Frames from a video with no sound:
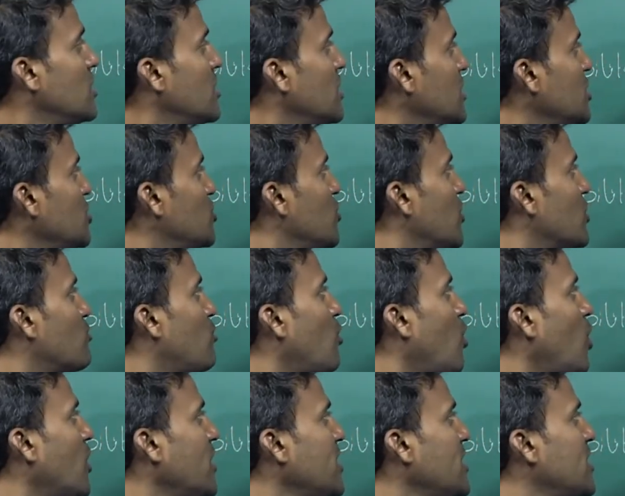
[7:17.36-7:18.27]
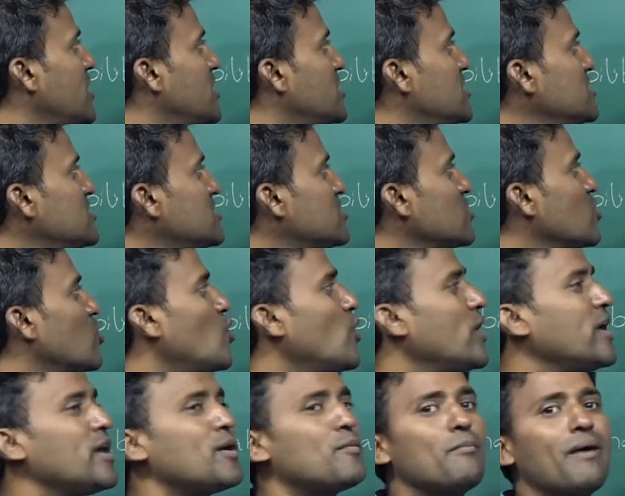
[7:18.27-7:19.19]
your body is
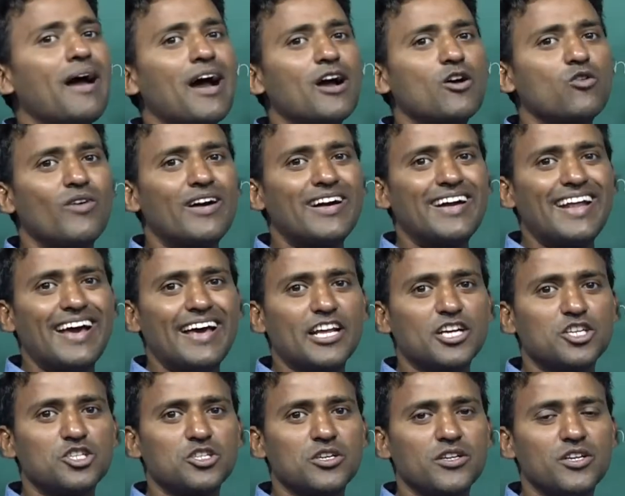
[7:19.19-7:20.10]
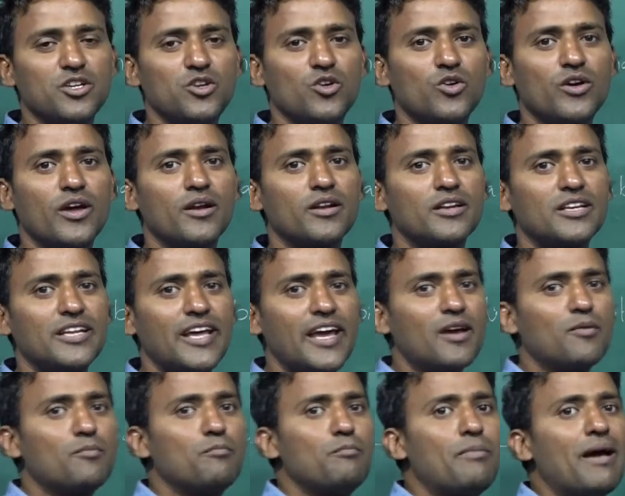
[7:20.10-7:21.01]
going backward direction. You can take